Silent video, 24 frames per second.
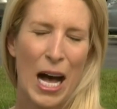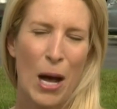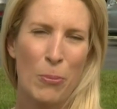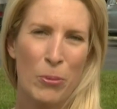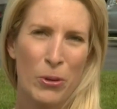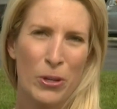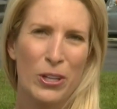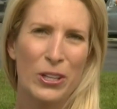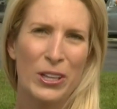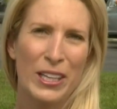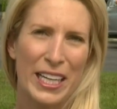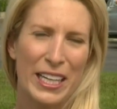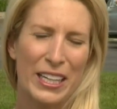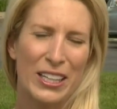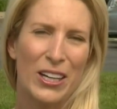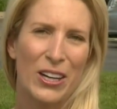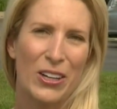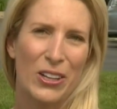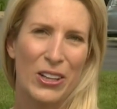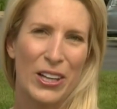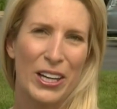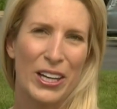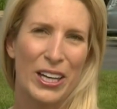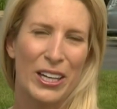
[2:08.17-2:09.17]
I'll put a link
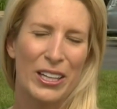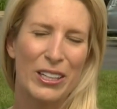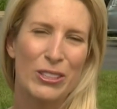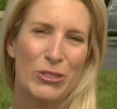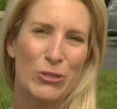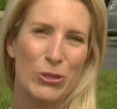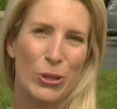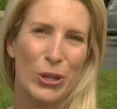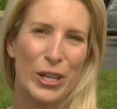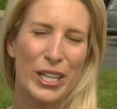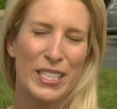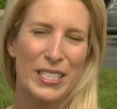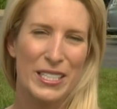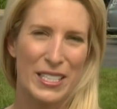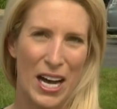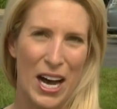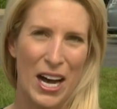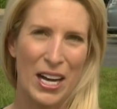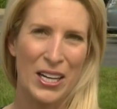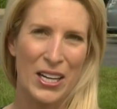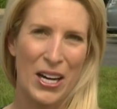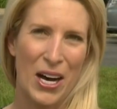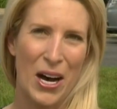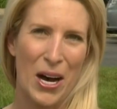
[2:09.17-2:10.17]
on
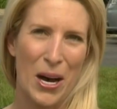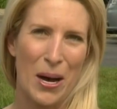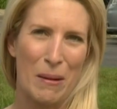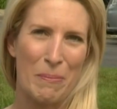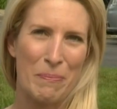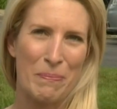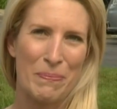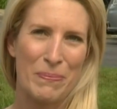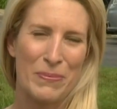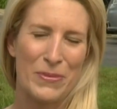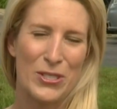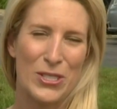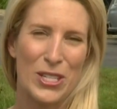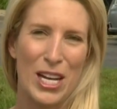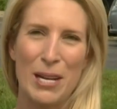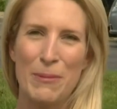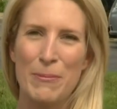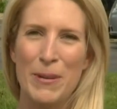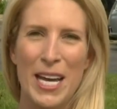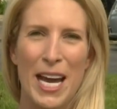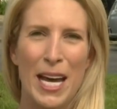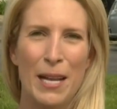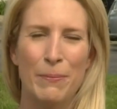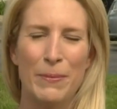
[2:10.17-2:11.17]
clickondetroit.com.
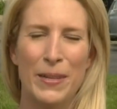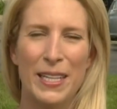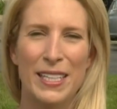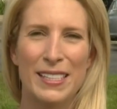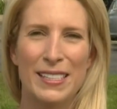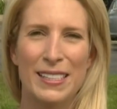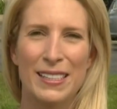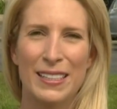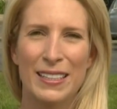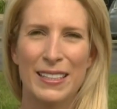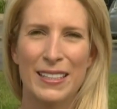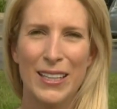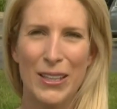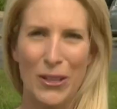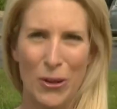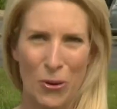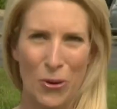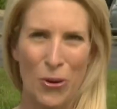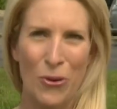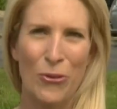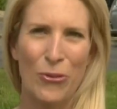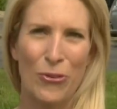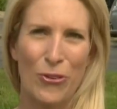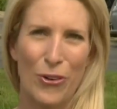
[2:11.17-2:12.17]
Jamie Edmonds,
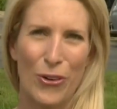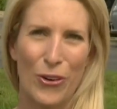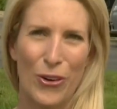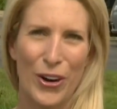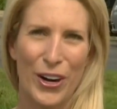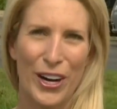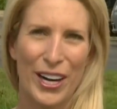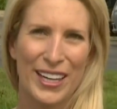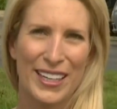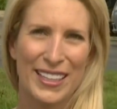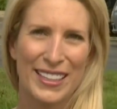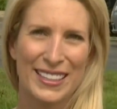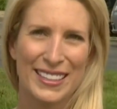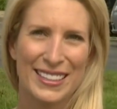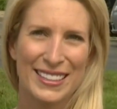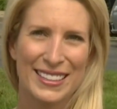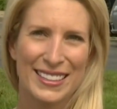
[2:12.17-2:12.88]
Local 4.